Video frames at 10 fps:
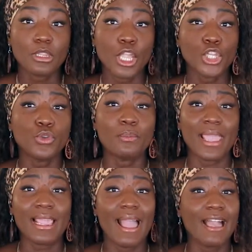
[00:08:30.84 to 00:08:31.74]
You
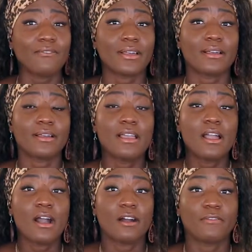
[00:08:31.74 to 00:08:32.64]
may have a
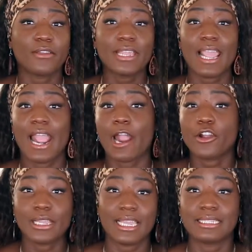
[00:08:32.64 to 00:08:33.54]
very
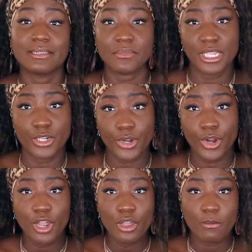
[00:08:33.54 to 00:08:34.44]
arrogant demeanor,
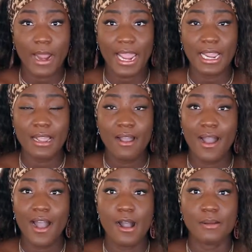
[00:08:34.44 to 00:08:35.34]
right?
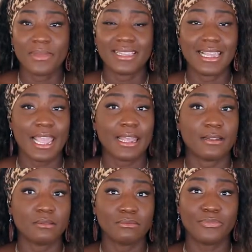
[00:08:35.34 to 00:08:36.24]

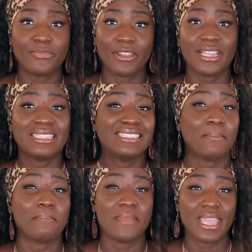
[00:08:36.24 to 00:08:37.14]
Again, very
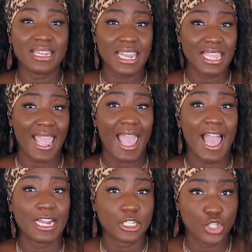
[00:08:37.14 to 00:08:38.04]
demanding
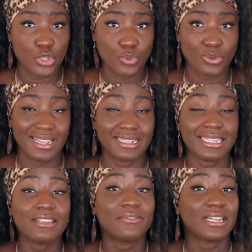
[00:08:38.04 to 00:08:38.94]
attitude and
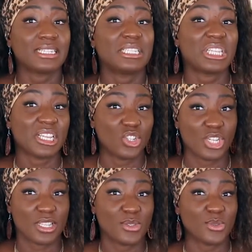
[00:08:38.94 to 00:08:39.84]
even
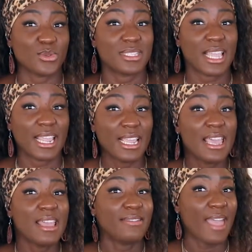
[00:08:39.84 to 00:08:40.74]
addiction. So it's like
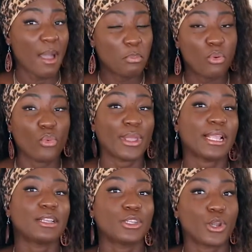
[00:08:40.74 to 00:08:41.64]
that
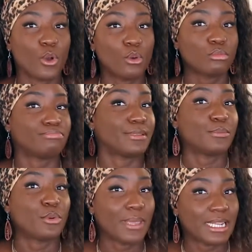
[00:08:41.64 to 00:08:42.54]
point,
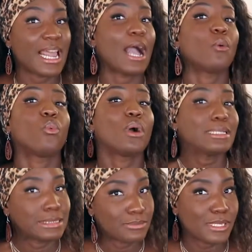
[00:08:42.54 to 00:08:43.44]
people may not
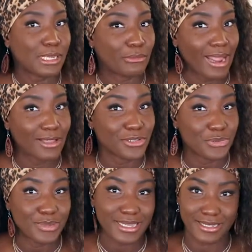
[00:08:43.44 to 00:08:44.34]
want to be around you
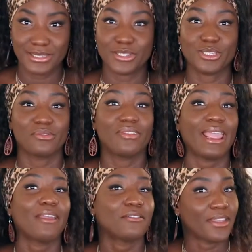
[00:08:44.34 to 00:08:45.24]
because you're just
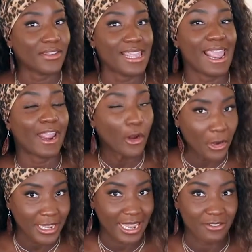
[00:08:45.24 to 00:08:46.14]
very, very
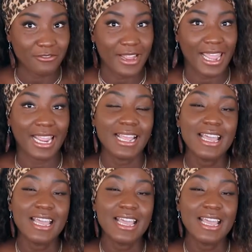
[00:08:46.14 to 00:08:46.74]
arrogant, right?